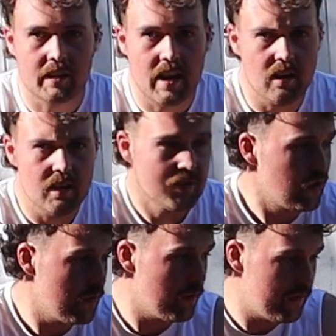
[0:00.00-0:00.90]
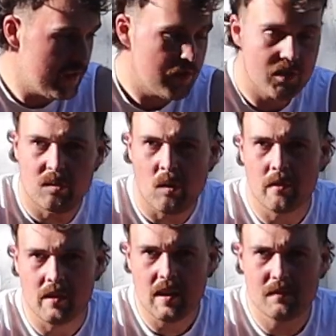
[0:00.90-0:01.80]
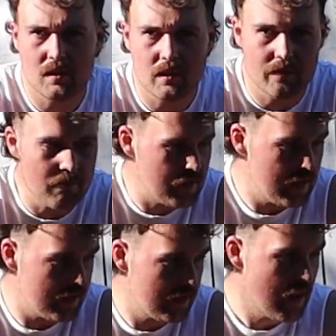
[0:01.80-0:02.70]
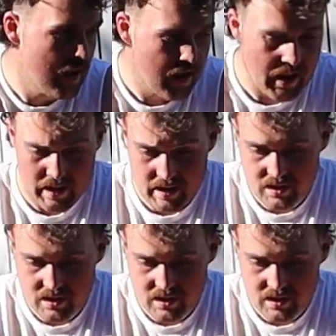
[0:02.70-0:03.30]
Okay guys, so we've literally just rolled it up, took a few minutes, and